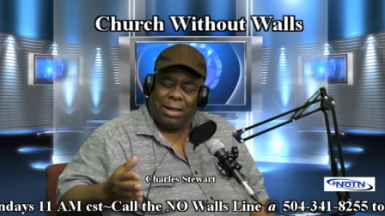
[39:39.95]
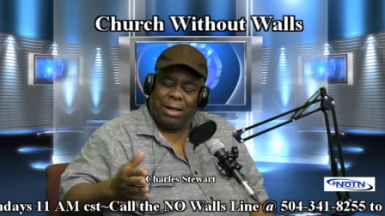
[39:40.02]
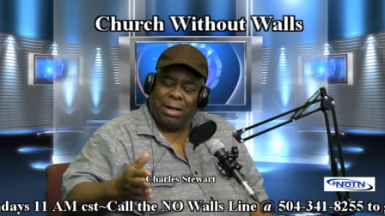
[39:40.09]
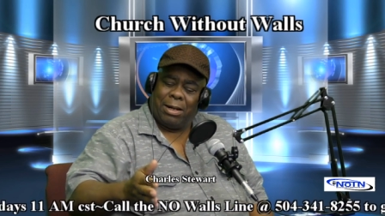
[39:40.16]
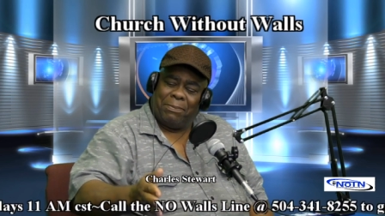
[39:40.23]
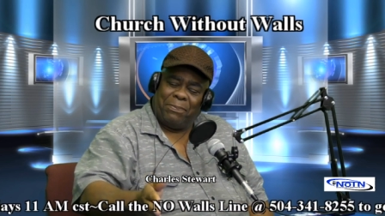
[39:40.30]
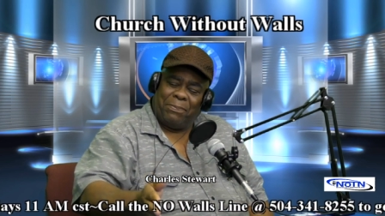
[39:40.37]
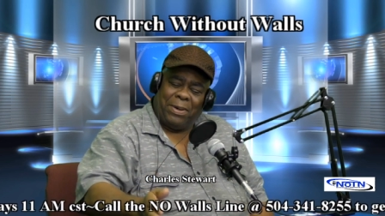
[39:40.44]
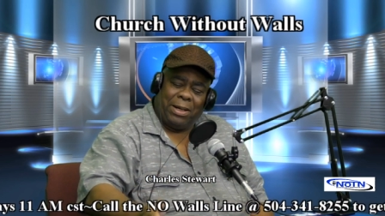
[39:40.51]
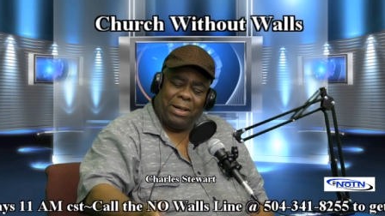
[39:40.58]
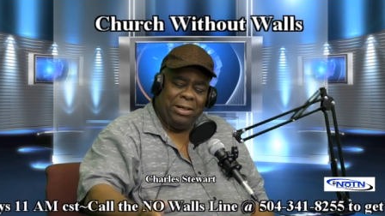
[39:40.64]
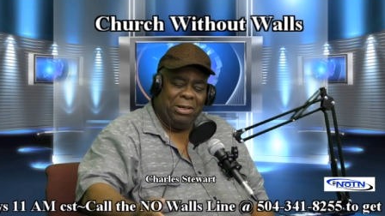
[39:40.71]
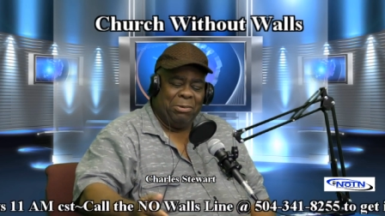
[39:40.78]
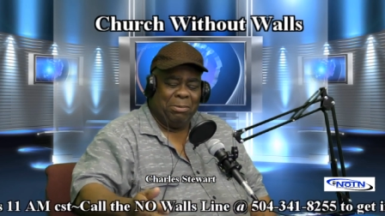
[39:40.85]
God
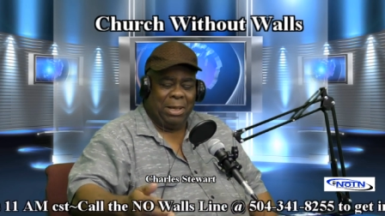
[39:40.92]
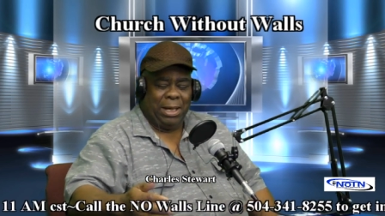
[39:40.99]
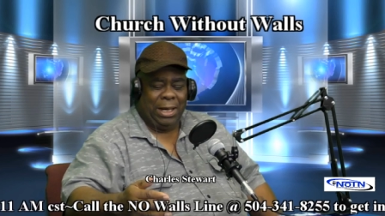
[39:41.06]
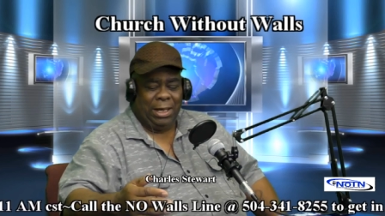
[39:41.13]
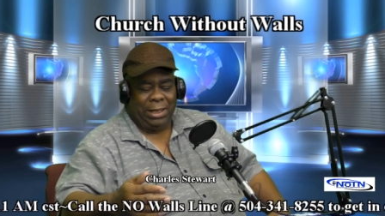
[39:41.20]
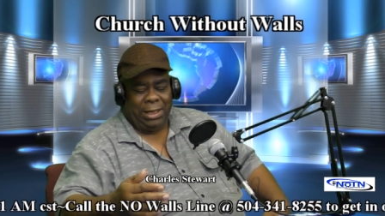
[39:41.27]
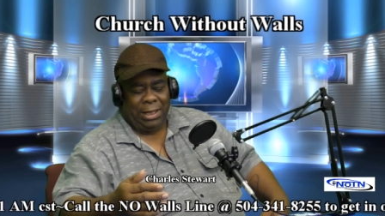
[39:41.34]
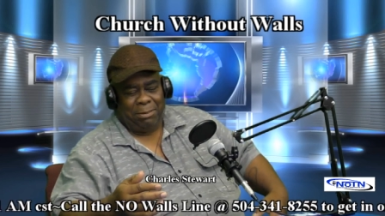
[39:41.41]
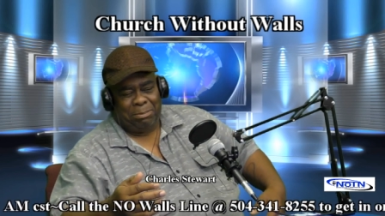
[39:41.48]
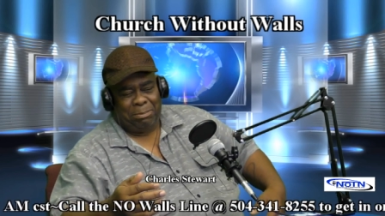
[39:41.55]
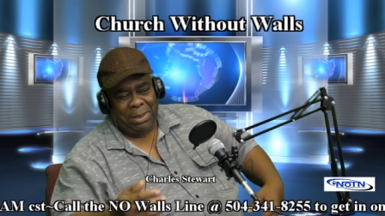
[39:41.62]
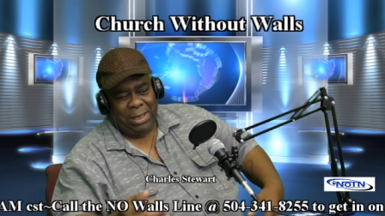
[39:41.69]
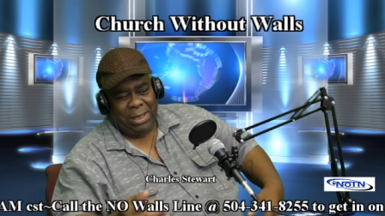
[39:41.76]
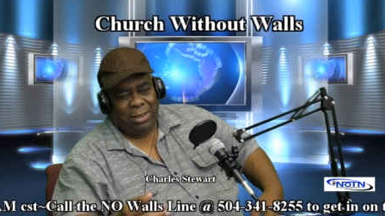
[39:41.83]
figure you may
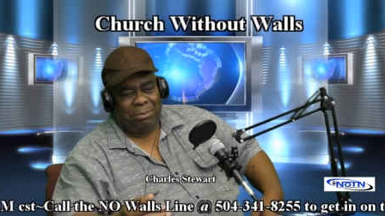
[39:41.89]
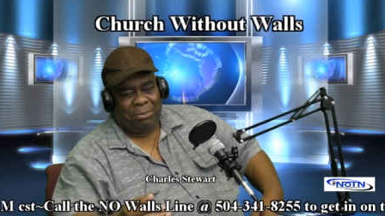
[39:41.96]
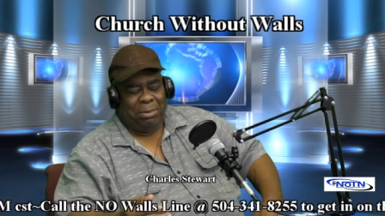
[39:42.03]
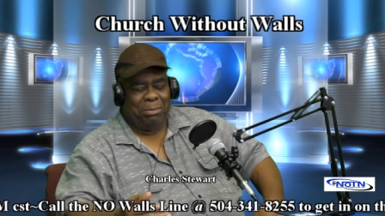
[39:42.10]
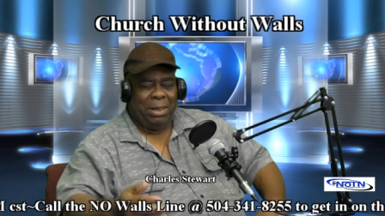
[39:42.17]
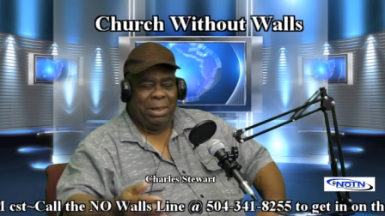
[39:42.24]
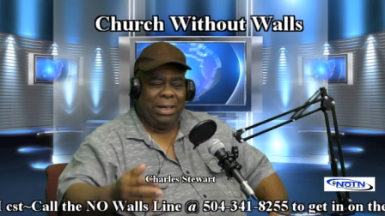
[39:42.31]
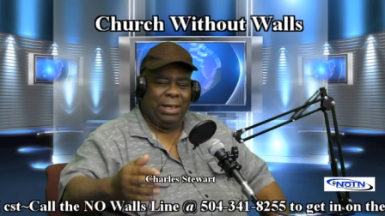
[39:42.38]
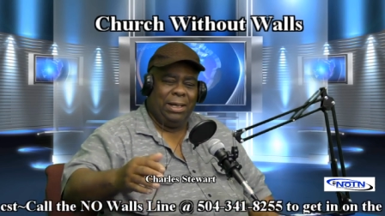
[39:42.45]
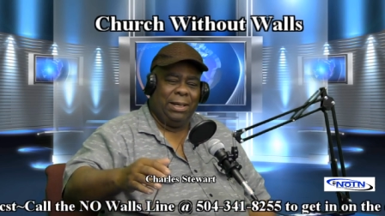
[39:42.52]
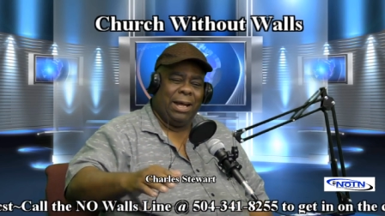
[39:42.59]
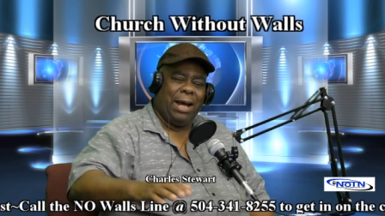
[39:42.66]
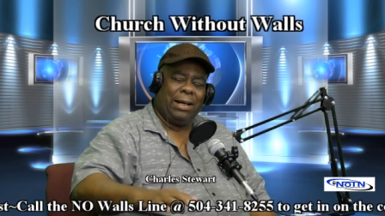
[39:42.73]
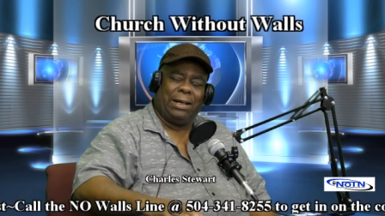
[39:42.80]
get beat up, you may
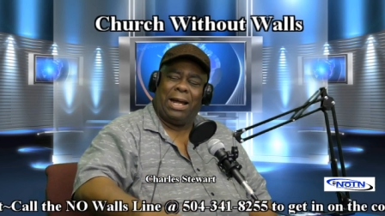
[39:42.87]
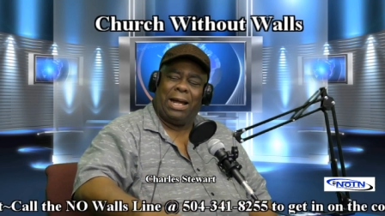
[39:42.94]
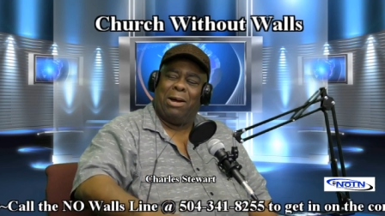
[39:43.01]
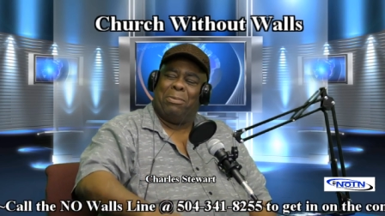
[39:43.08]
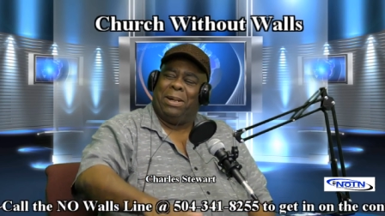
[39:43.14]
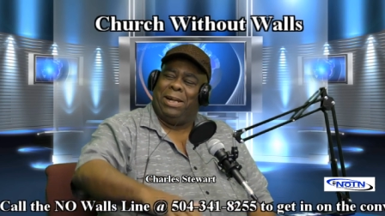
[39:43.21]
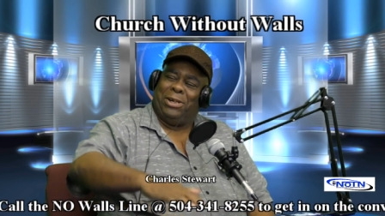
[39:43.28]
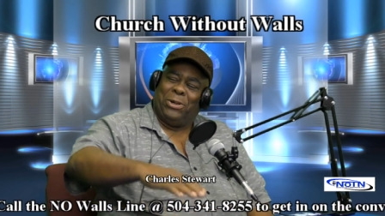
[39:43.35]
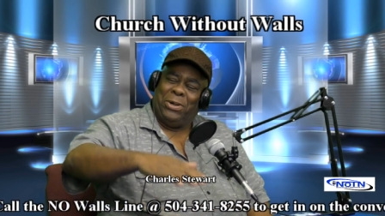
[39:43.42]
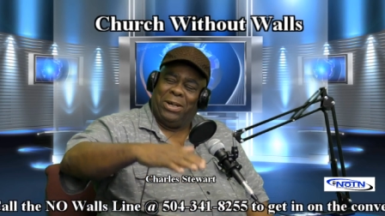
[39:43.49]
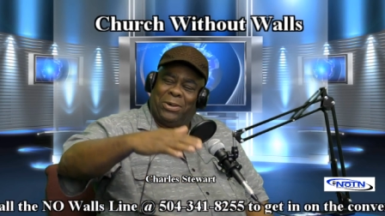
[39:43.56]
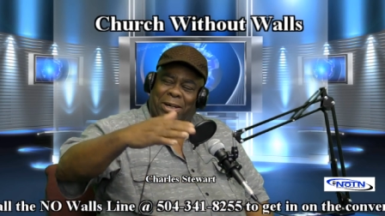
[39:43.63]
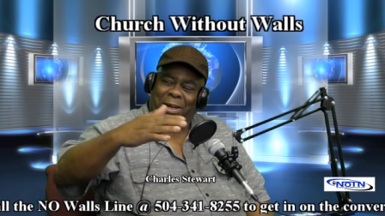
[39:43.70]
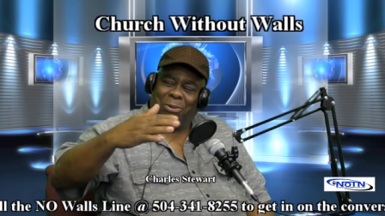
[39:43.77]
get knocked down, but He
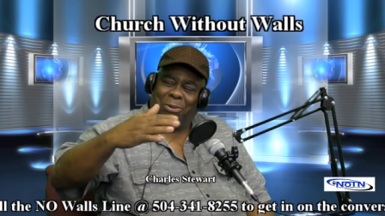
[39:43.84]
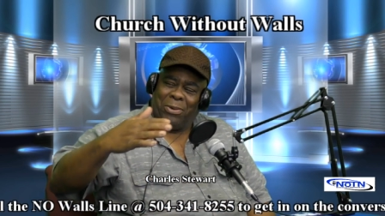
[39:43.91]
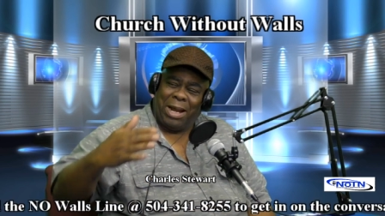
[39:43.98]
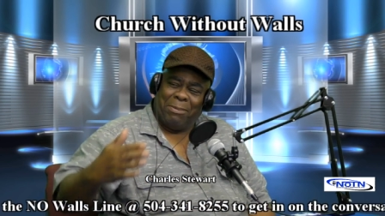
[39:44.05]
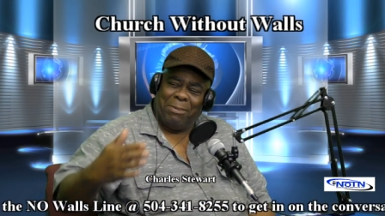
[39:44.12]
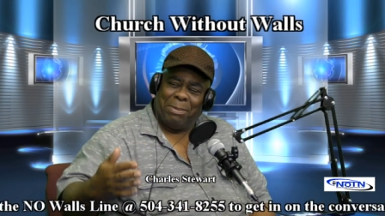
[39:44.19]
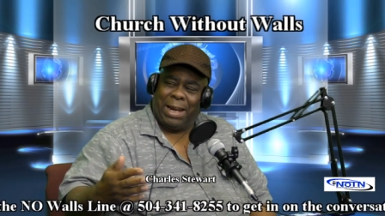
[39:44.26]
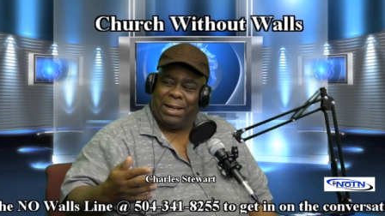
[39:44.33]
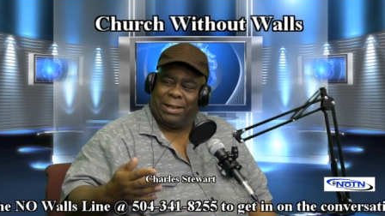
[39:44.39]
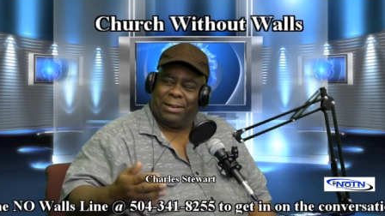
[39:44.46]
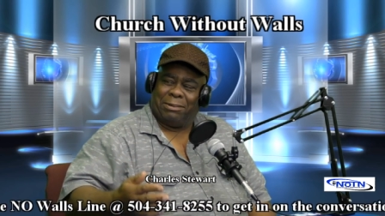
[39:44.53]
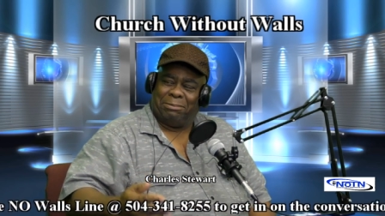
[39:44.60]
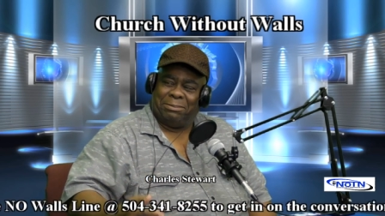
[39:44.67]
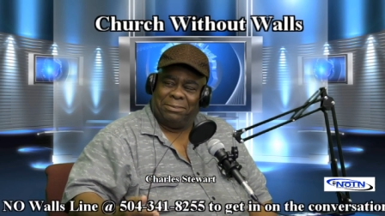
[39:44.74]
know you're gonna get right
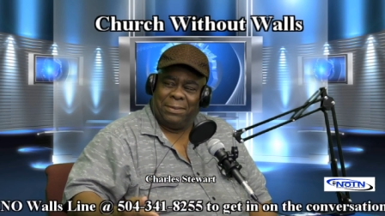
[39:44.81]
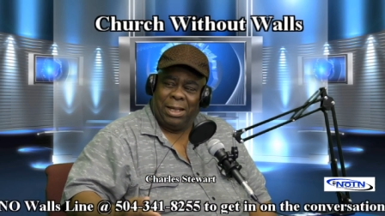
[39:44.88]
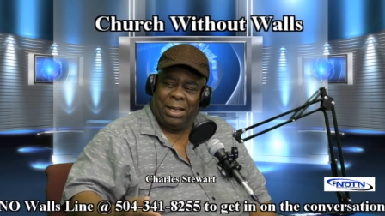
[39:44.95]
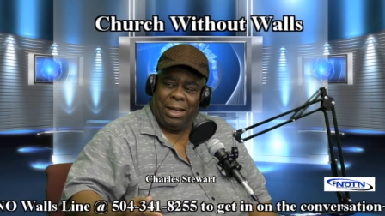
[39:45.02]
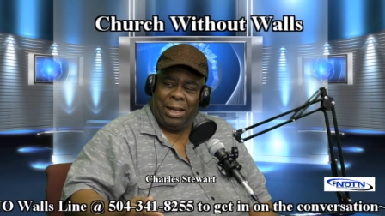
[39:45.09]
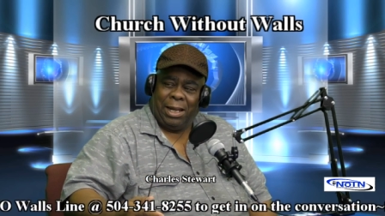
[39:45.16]
back up.